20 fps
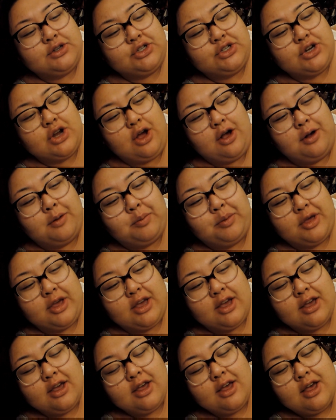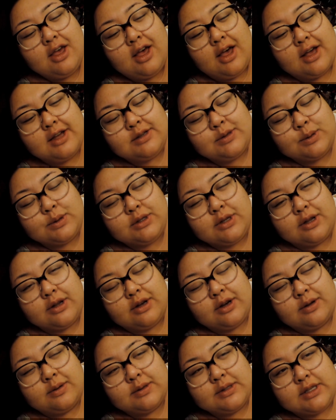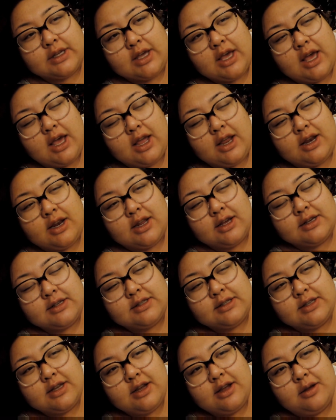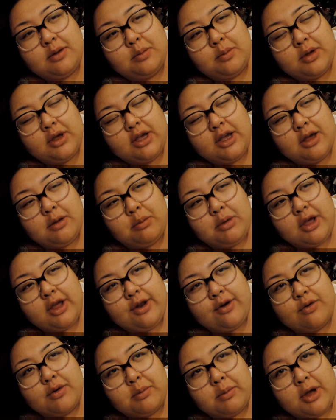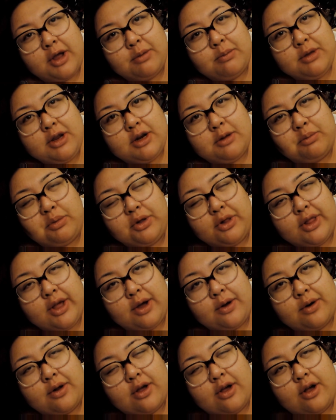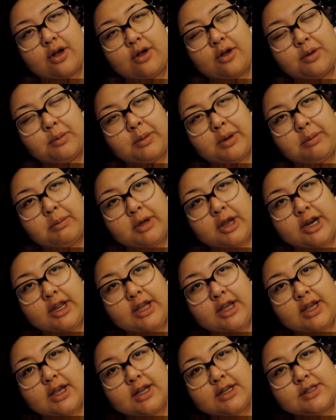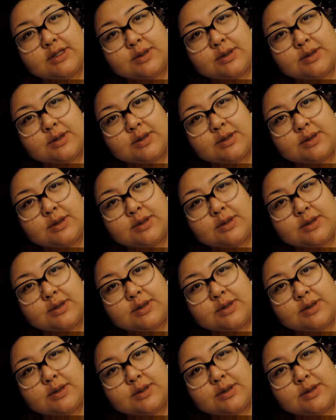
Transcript: shopping. I told Dalton, I was like, hey, next time I get paid, remind me to pull out all my money as